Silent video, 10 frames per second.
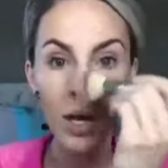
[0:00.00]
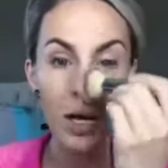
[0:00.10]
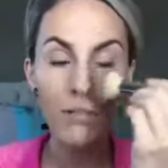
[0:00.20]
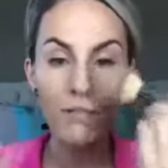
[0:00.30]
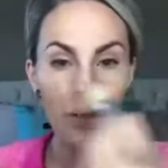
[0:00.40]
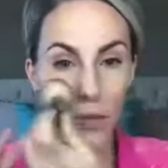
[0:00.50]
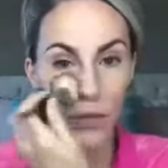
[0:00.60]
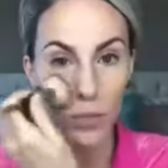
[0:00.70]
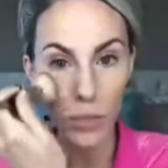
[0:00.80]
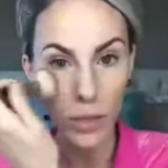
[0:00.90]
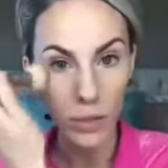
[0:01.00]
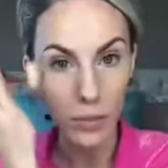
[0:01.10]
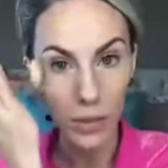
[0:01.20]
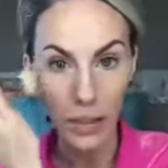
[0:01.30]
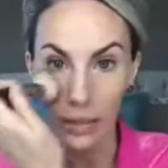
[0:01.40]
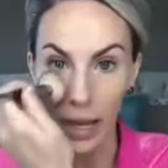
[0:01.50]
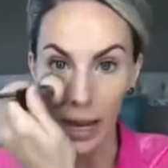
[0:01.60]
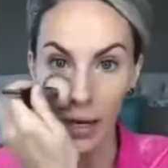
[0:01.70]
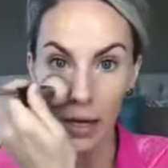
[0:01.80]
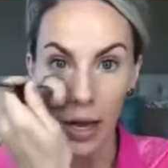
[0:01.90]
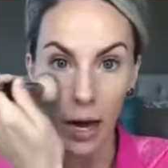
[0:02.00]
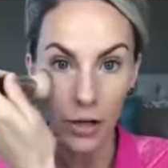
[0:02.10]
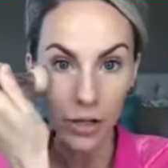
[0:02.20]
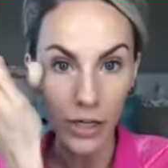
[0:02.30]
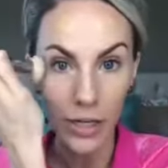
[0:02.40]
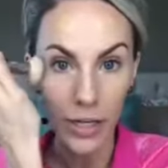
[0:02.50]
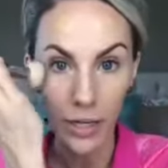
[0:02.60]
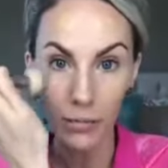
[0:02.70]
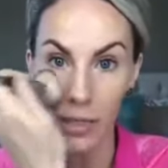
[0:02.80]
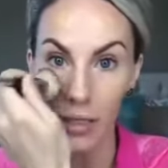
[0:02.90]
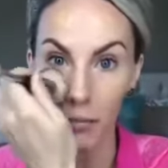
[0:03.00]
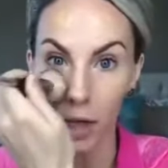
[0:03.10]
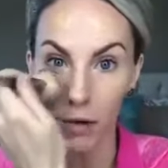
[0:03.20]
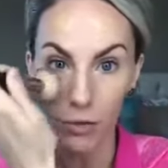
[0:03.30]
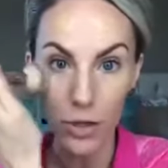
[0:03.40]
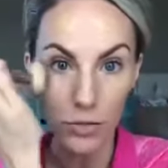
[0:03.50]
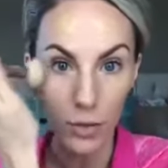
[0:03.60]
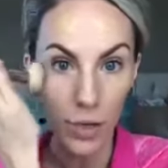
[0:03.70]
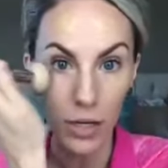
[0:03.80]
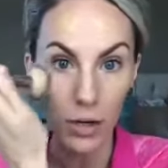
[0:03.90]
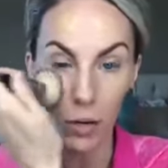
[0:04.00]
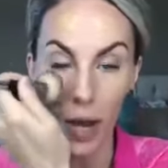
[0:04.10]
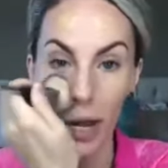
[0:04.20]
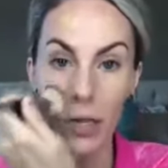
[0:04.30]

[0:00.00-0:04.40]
it feels really, really light, and you're gonna get a medium coverage from it, okay?